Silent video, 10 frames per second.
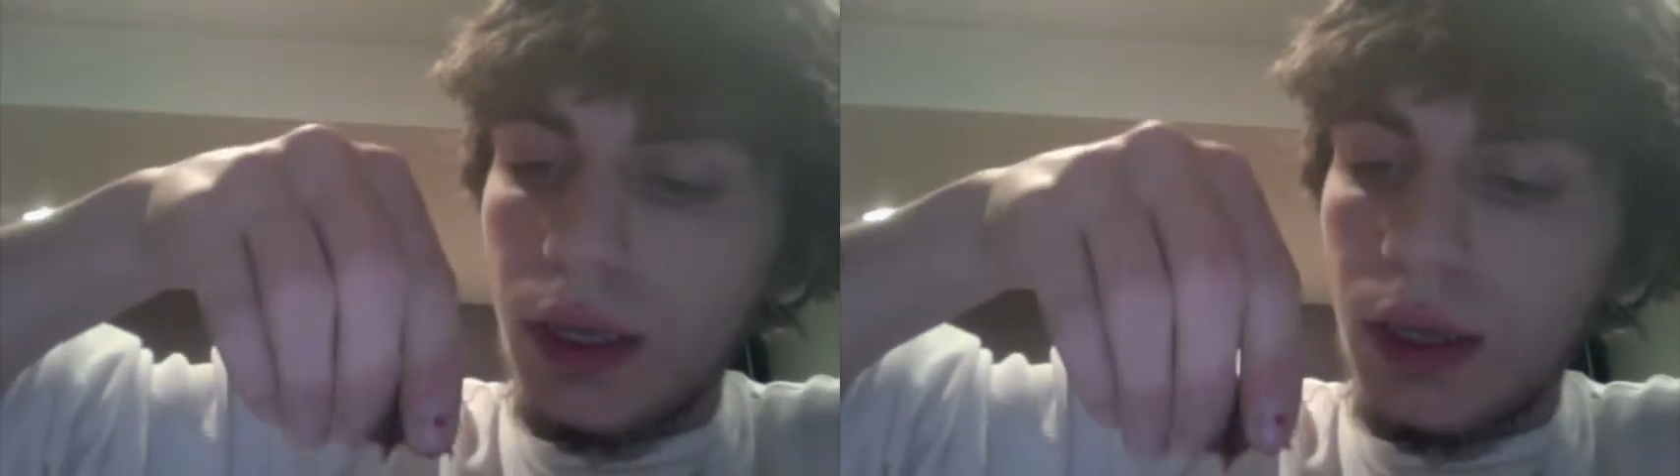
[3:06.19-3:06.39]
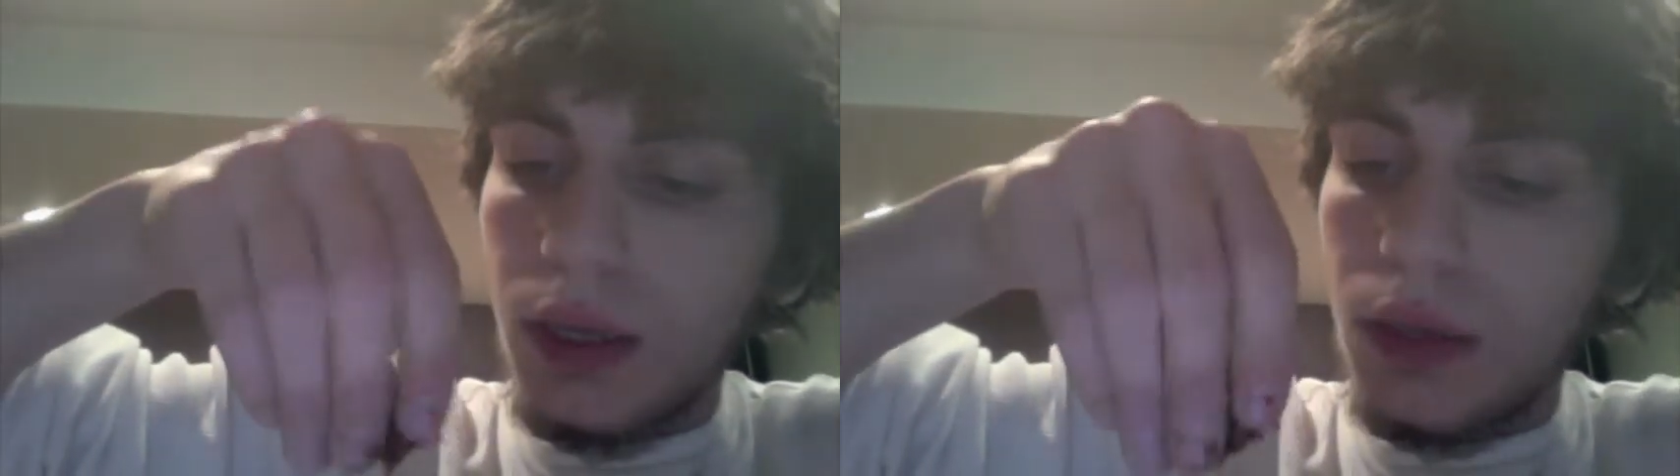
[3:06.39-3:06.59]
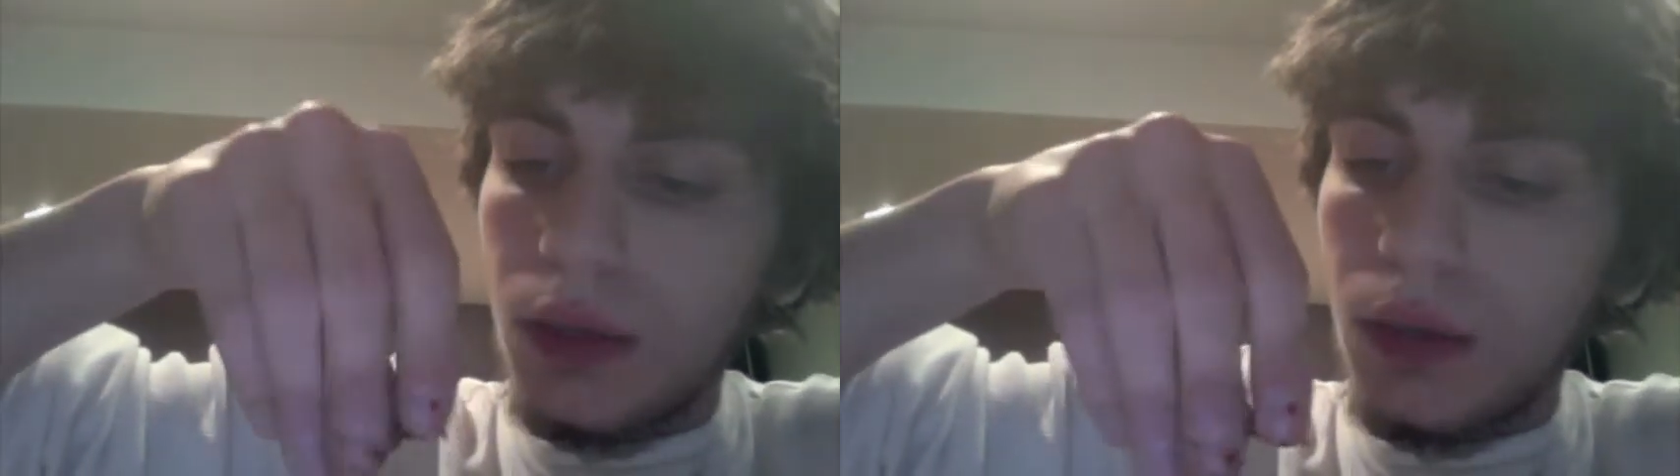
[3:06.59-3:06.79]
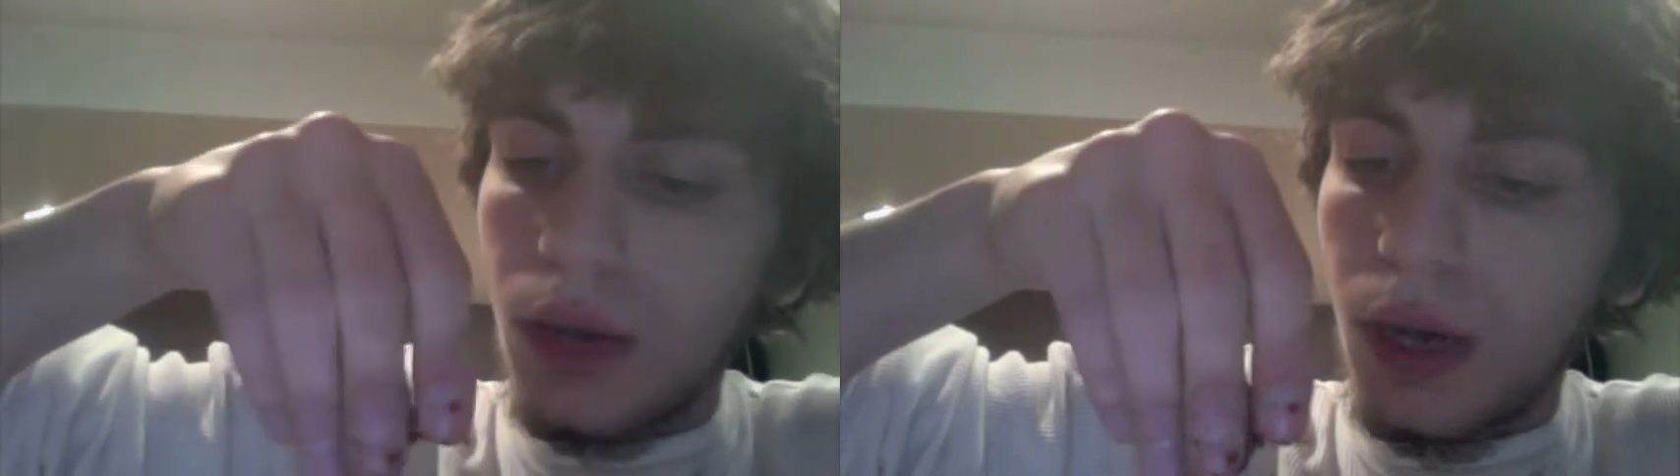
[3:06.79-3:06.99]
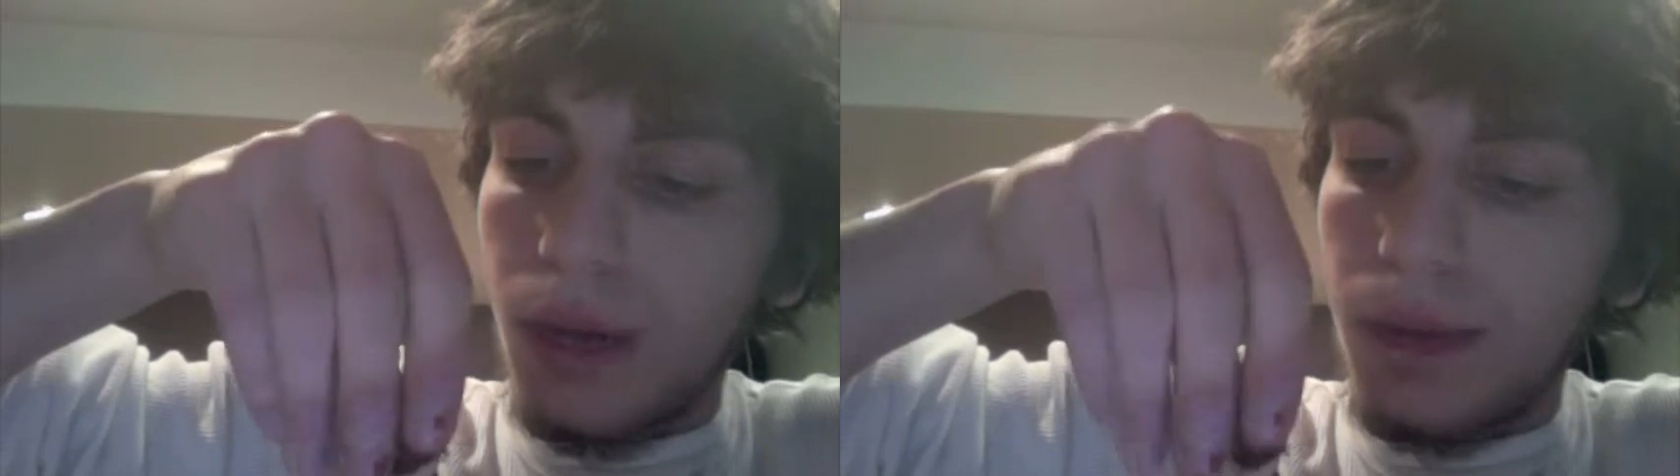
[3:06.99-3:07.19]
you
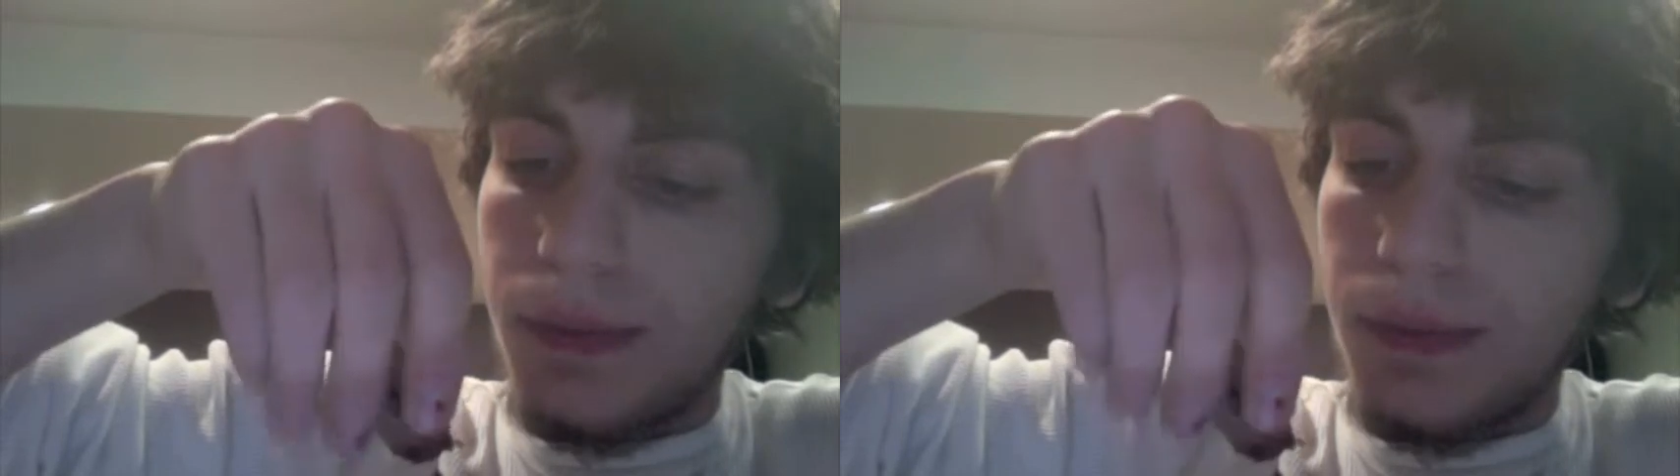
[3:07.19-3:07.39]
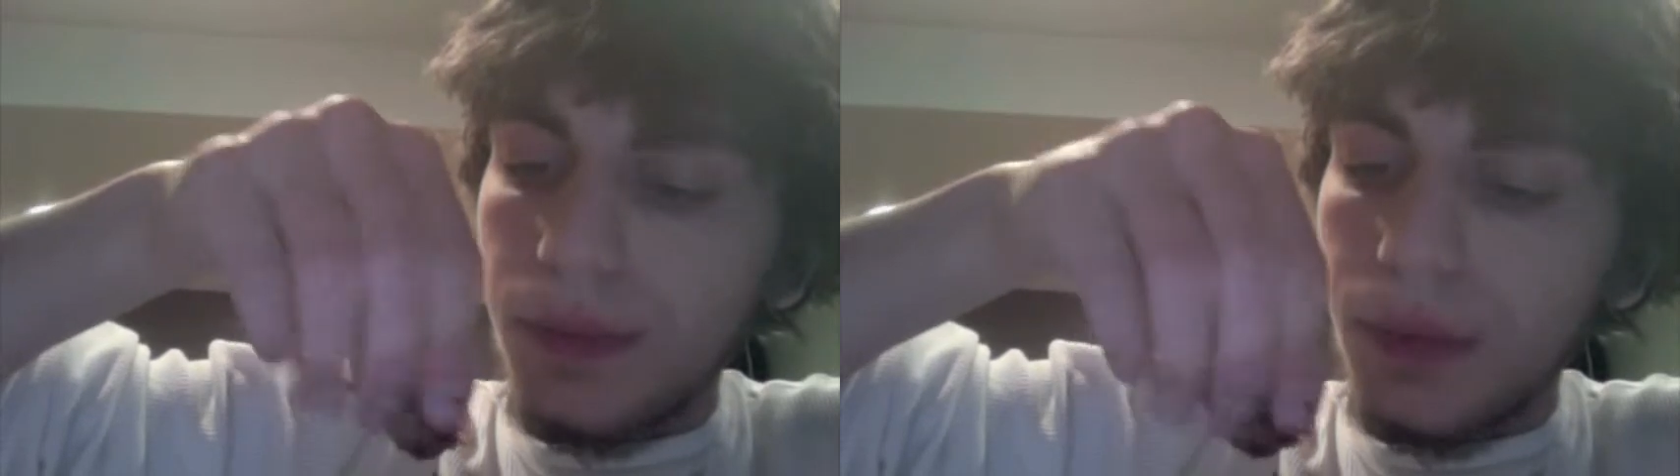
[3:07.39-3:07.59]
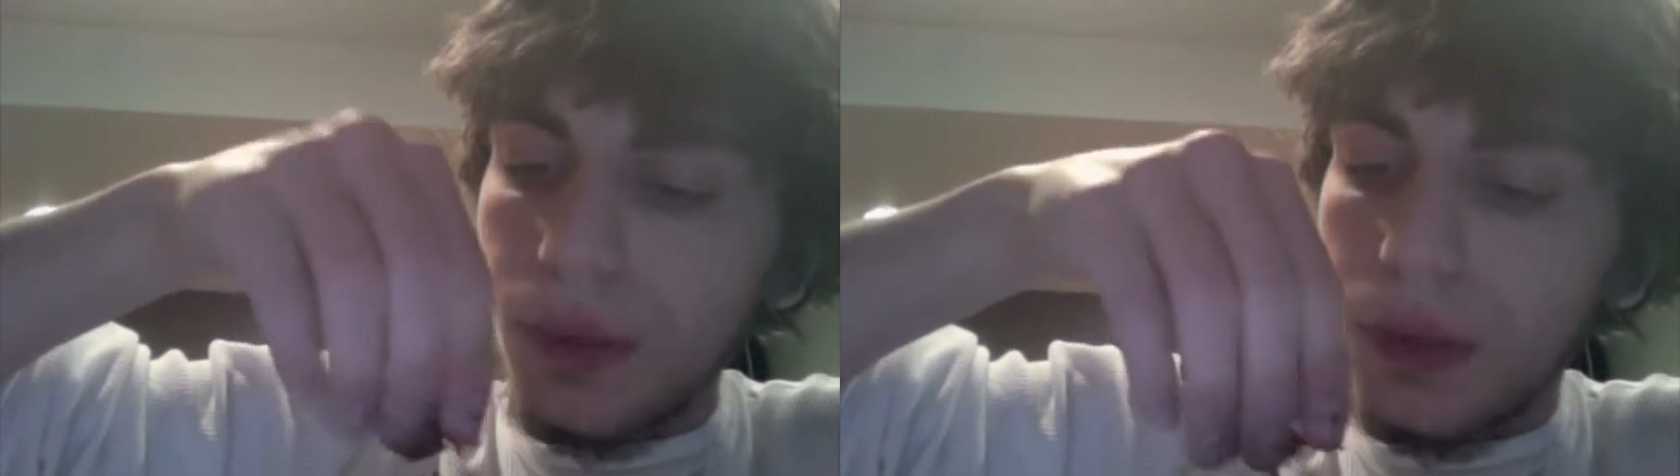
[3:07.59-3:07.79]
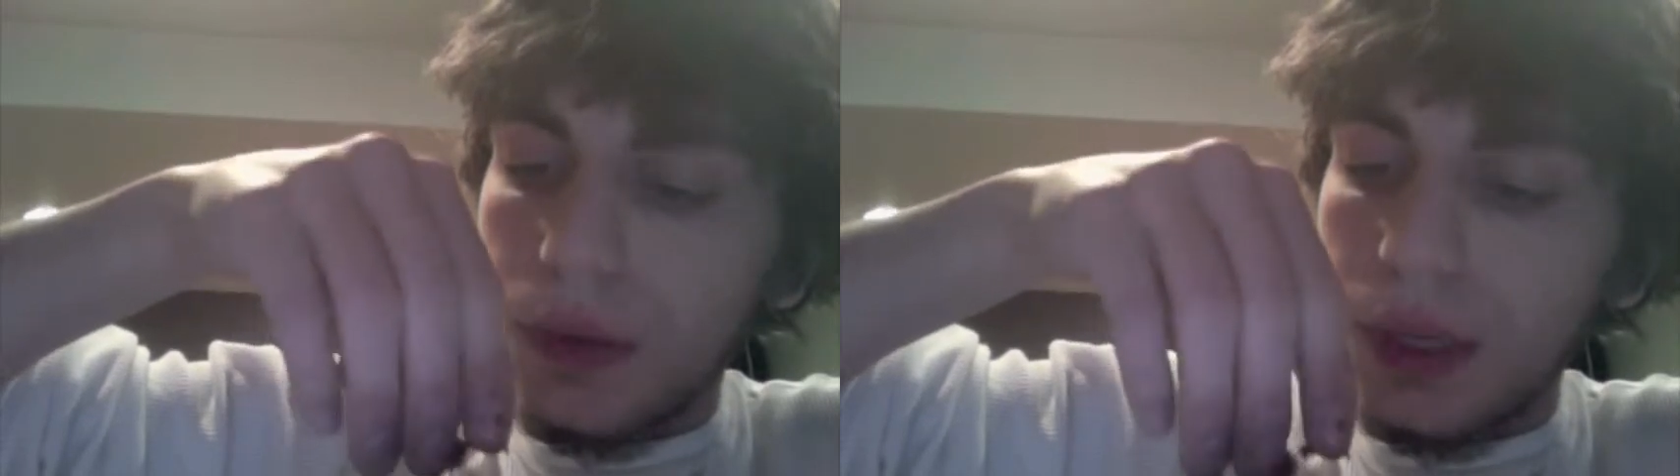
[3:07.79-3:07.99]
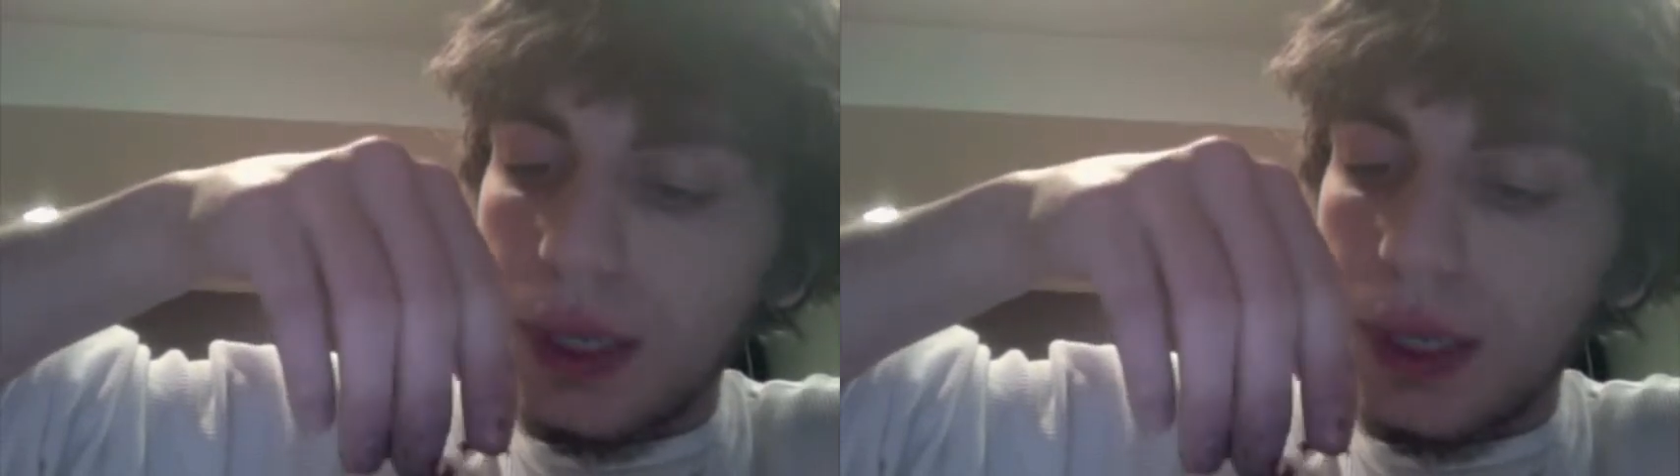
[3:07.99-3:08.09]
really